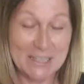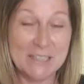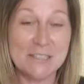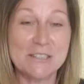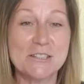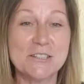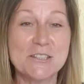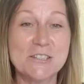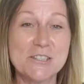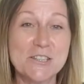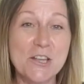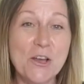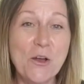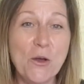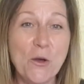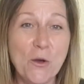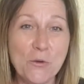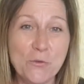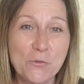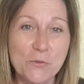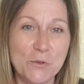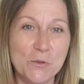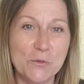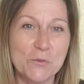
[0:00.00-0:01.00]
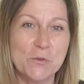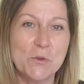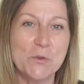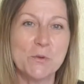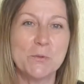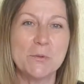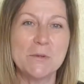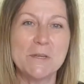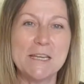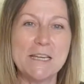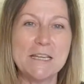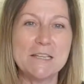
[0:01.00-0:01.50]
To start off with, you
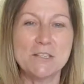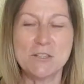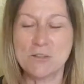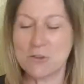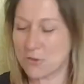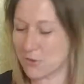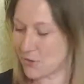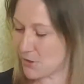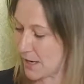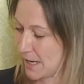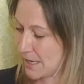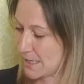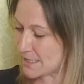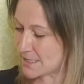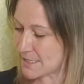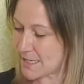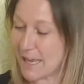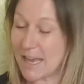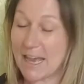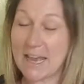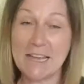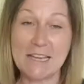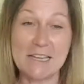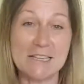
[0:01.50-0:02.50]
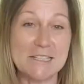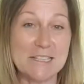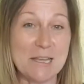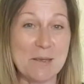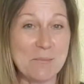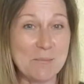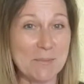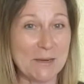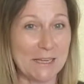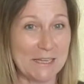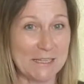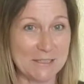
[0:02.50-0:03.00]
will need to create a
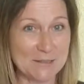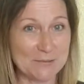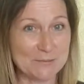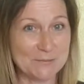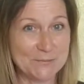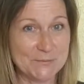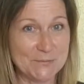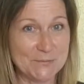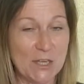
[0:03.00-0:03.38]
template